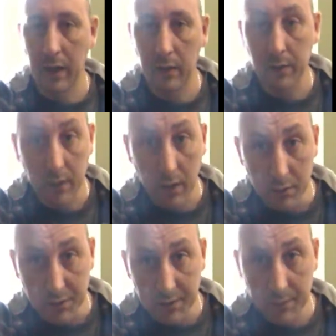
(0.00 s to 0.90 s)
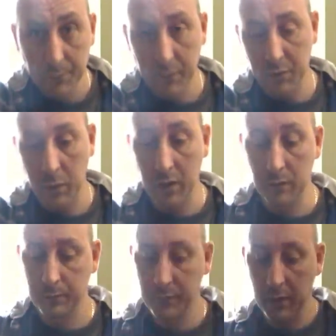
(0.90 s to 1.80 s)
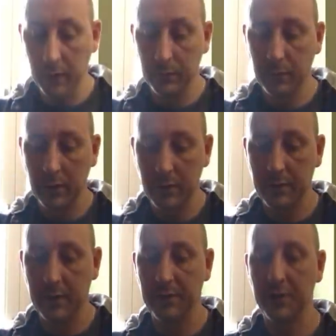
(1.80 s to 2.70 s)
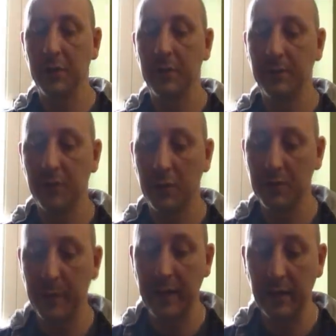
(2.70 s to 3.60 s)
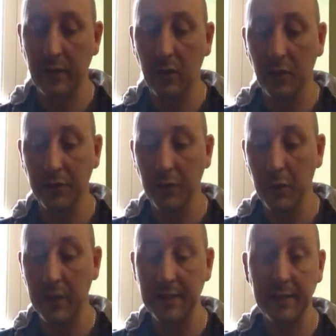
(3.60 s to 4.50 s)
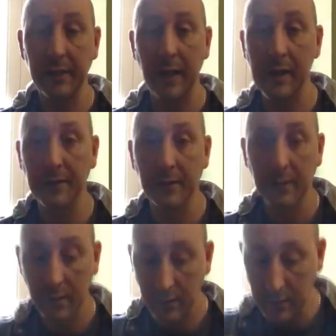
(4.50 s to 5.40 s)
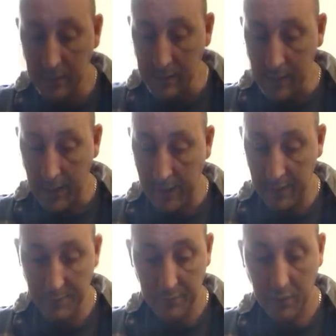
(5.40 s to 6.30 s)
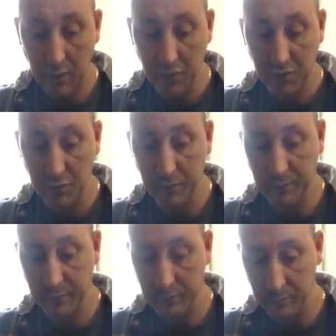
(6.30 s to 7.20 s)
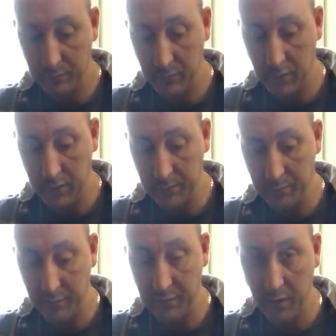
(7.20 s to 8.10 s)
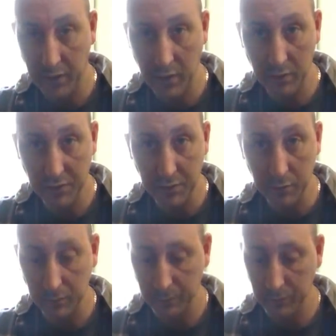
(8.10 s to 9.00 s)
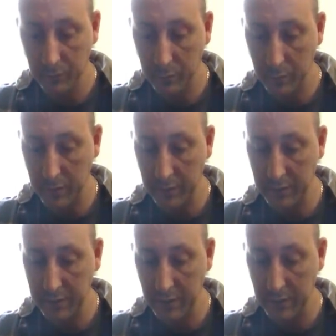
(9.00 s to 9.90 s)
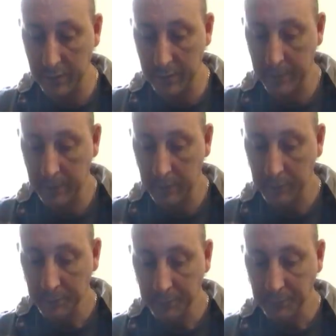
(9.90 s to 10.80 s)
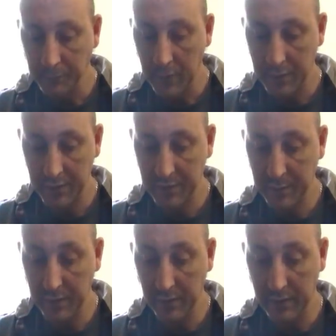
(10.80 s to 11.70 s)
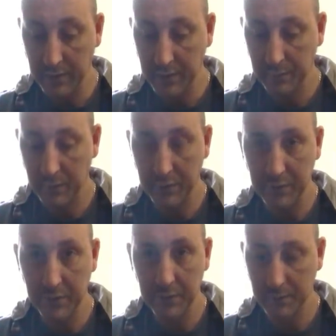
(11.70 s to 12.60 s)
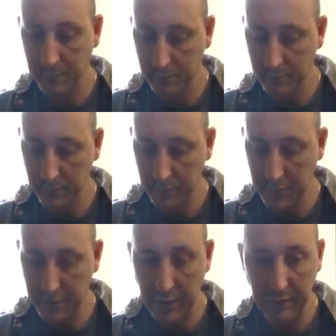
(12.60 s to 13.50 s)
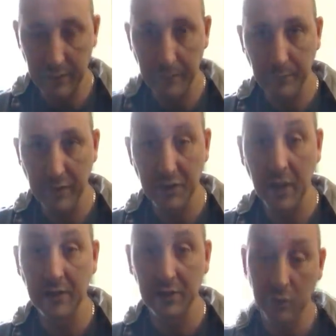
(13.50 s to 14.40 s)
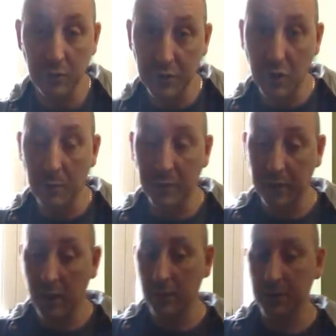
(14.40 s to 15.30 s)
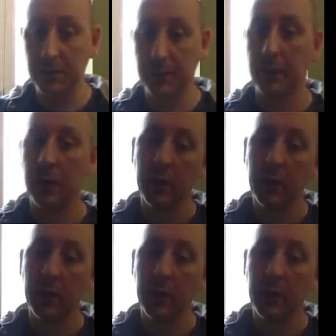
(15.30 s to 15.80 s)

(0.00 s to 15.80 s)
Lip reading: get out on the coast as well. You know, there's two different types of paddling that I do, and that's inland and coastal. I prefer the coastal because it's just me, I guess. I just love it. It changes all the time on the coast,